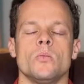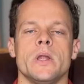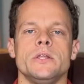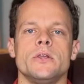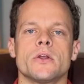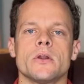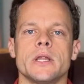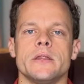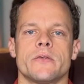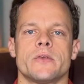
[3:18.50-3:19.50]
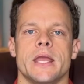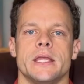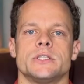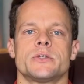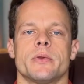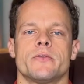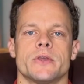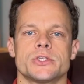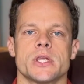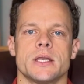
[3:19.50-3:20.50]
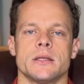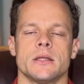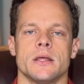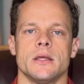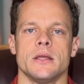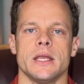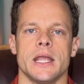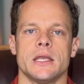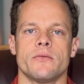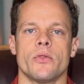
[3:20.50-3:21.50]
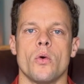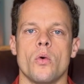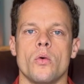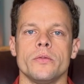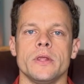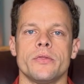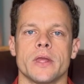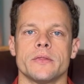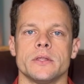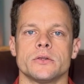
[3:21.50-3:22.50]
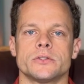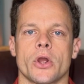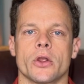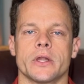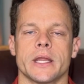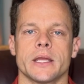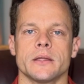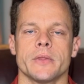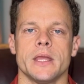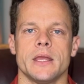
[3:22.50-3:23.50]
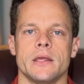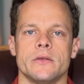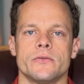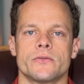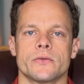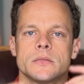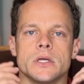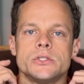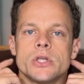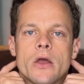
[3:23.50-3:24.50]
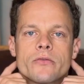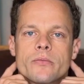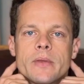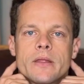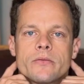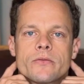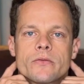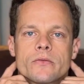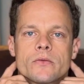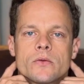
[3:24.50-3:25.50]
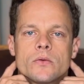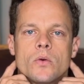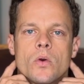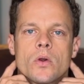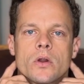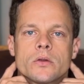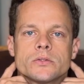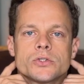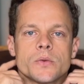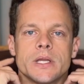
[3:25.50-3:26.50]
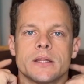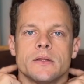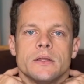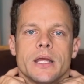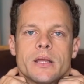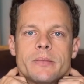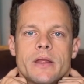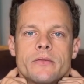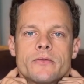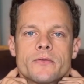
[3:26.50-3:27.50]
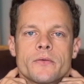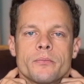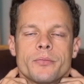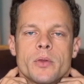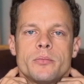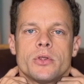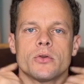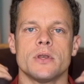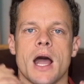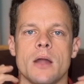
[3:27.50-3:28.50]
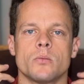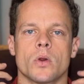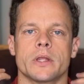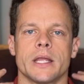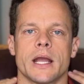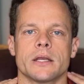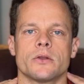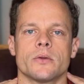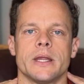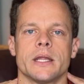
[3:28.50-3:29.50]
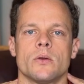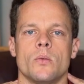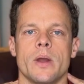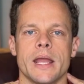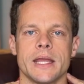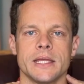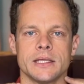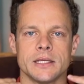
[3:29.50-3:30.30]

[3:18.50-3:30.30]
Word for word: When you're in this hinged position, and if the only thing that you're targeting is adjustments or treating the ligaments, but you're not working on creating a way